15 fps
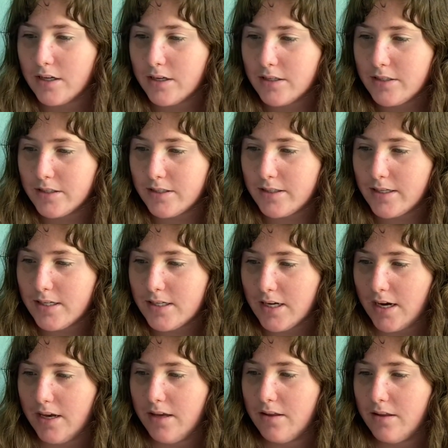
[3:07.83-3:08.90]
Just sit
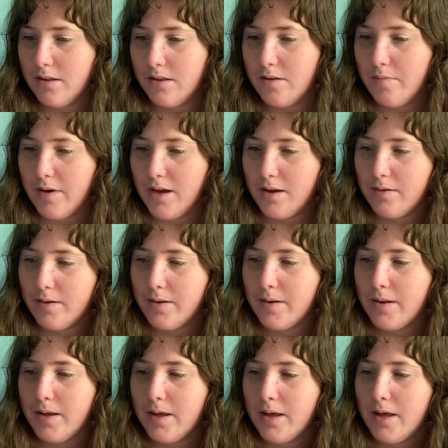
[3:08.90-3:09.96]
tight," the man
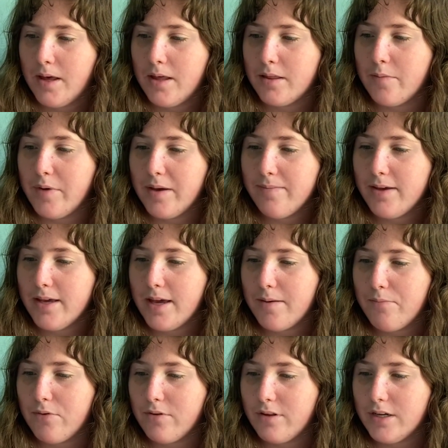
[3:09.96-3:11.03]
began
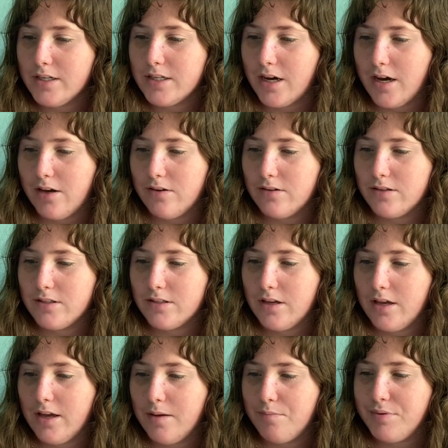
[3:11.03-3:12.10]
pulling tiles
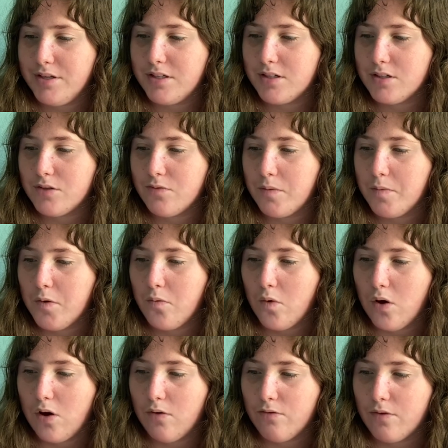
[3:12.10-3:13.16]
and pieces from the
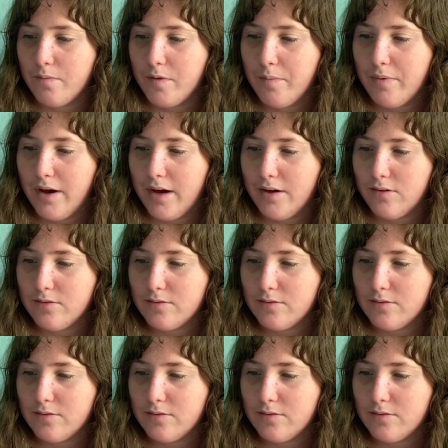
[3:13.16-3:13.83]
wall from the pile.